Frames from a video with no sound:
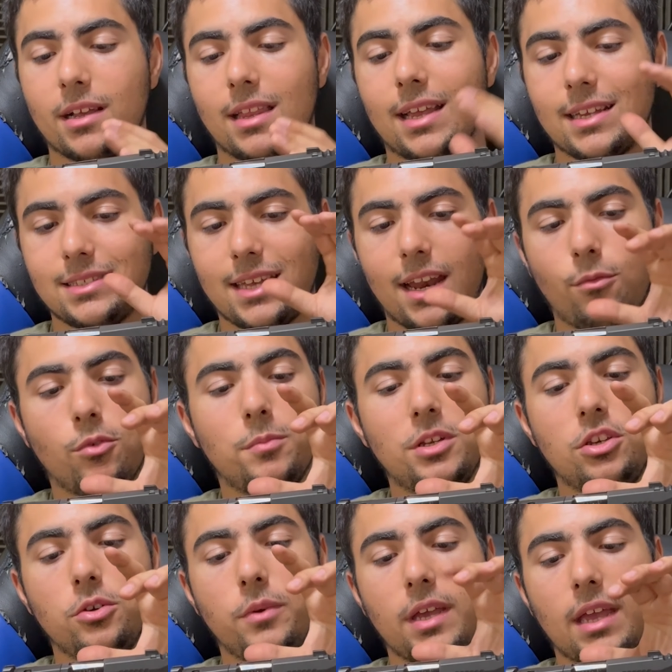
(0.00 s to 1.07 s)
Like I said, I will be
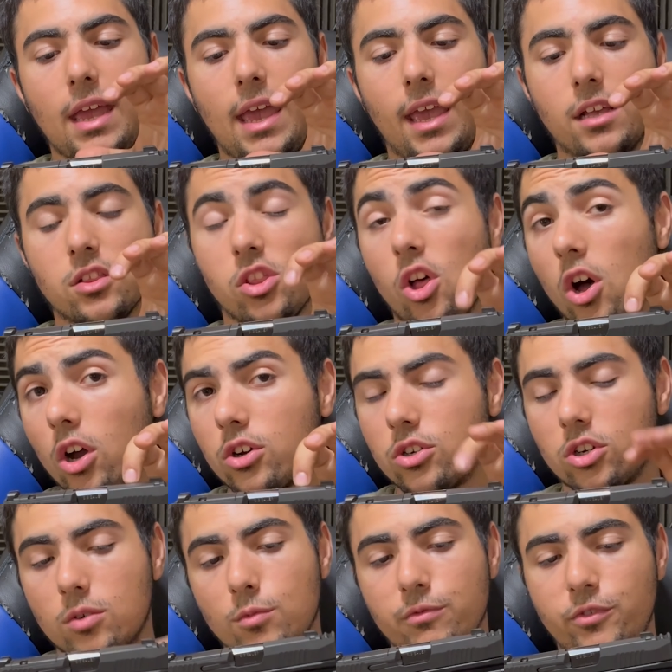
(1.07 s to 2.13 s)
doing a
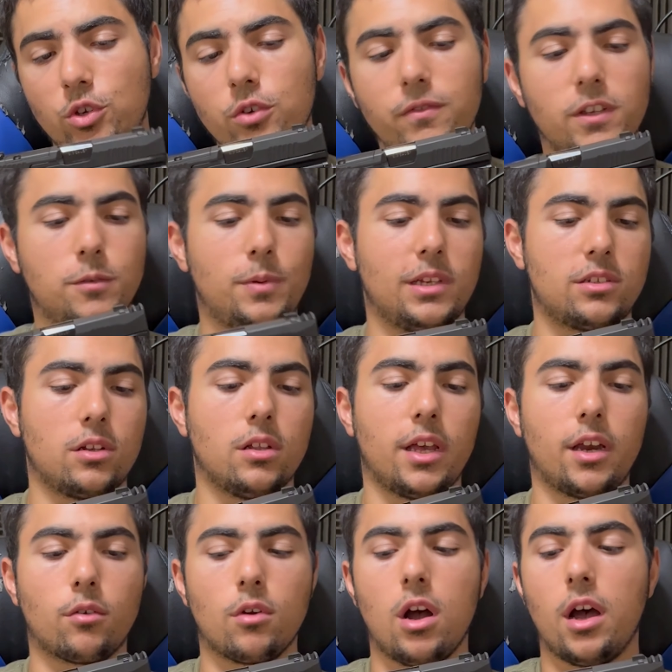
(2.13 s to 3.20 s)
long-term review of this pistol
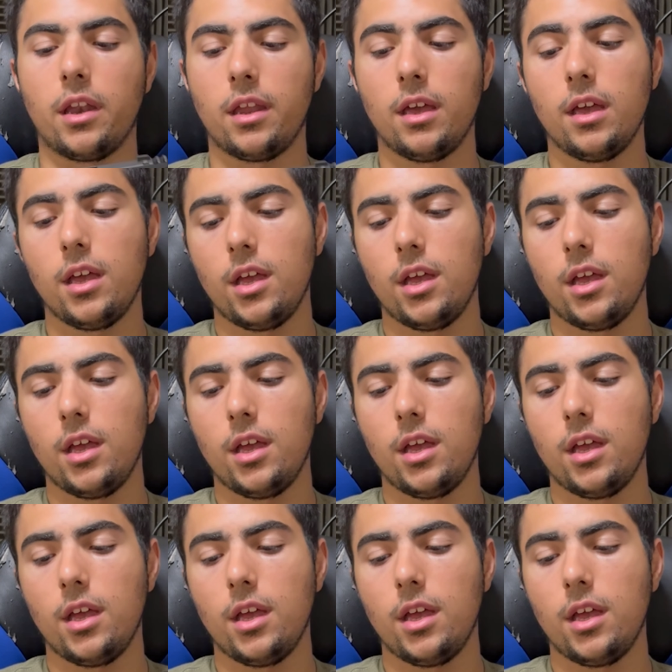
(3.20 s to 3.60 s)
later on,